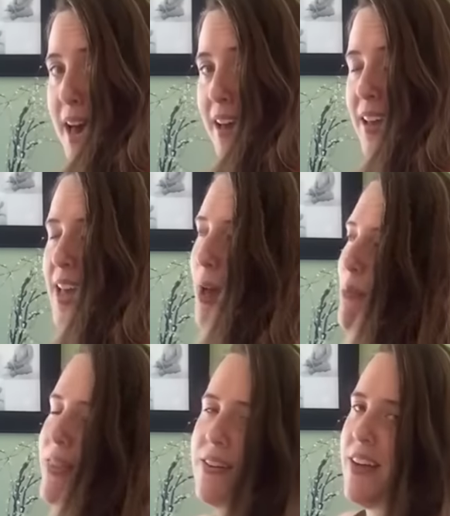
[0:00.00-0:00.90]
back,
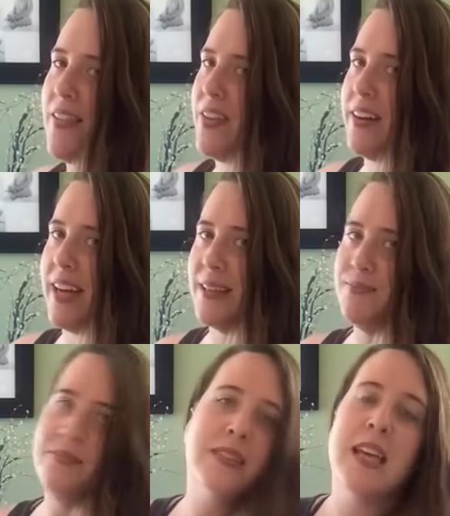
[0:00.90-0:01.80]
but they're not there yet.
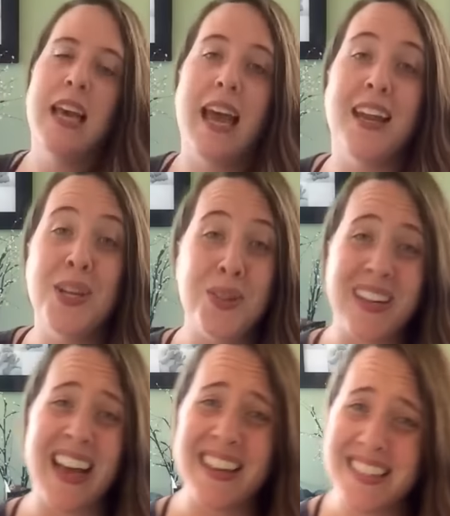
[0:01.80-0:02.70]
And you know
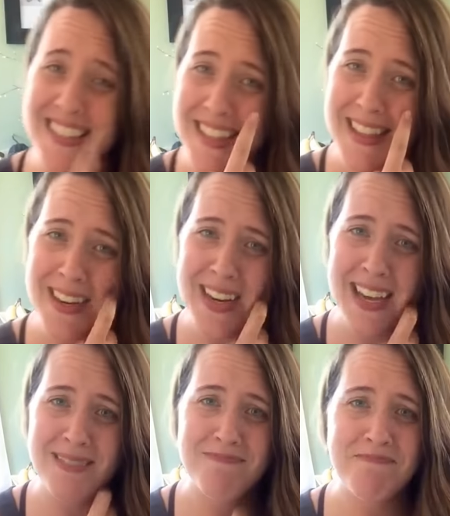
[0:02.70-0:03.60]
what else isn't there
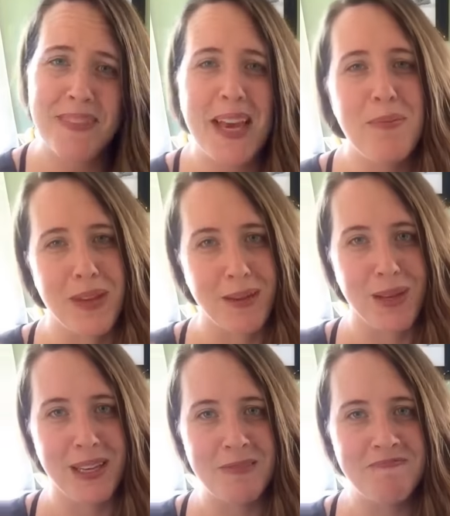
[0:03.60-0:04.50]
yet? A baby.
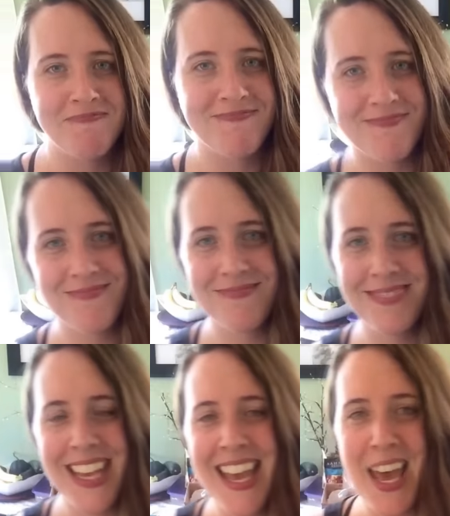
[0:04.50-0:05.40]

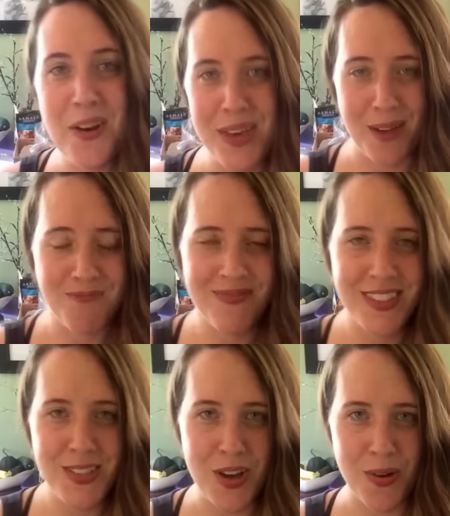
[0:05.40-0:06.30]
Okay,
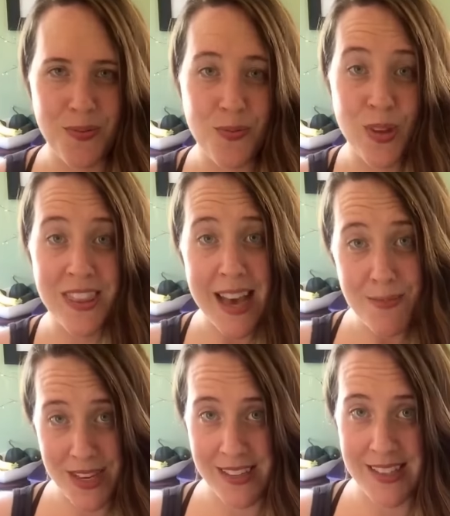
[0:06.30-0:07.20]
so with
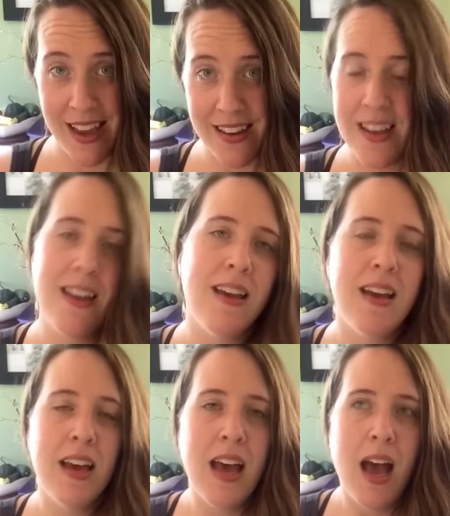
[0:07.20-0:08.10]
that being said,
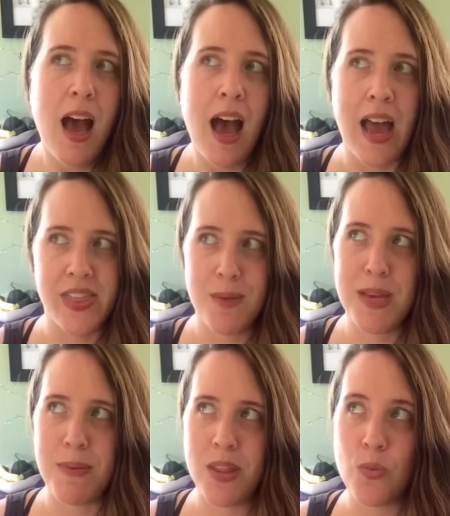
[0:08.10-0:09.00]
I thought
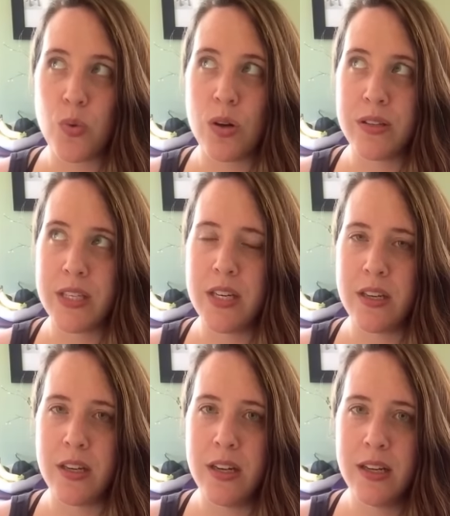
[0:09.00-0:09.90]
maybe the world
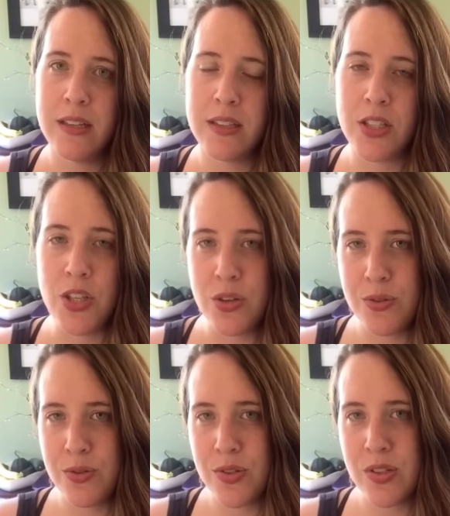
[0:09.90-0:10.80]
could
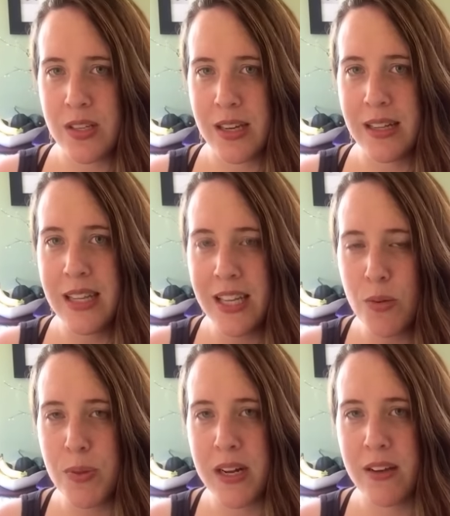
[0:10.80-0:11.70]
use a
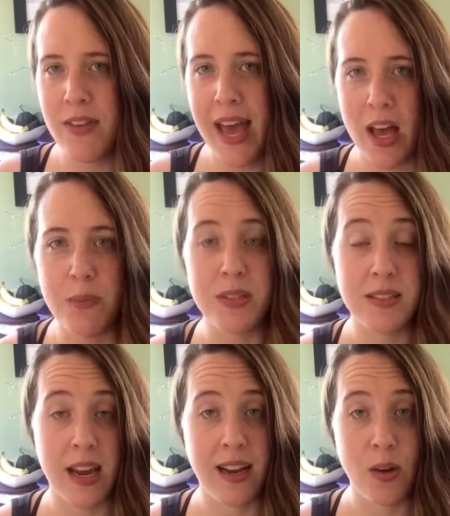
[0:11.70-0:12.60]
little bit of help
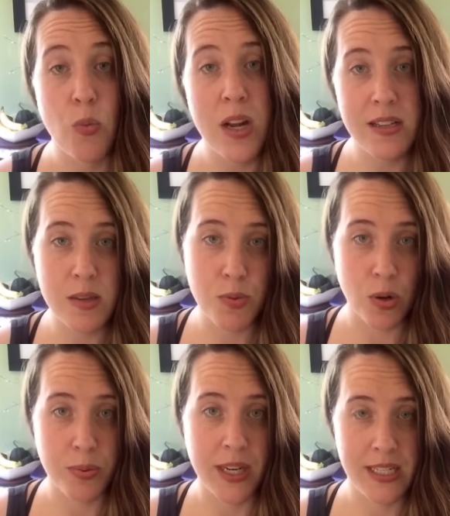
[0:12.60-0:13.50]
deciding when it's
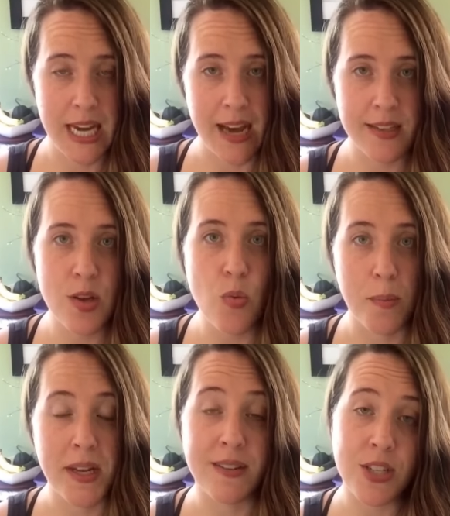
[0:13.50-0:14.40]
appropriate to ask a
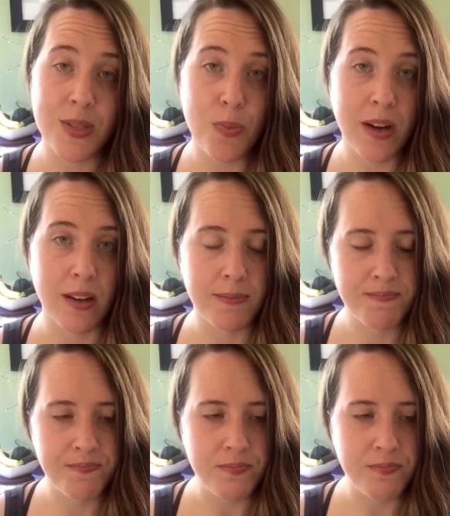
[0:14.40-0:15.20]
woman if she's pregnant.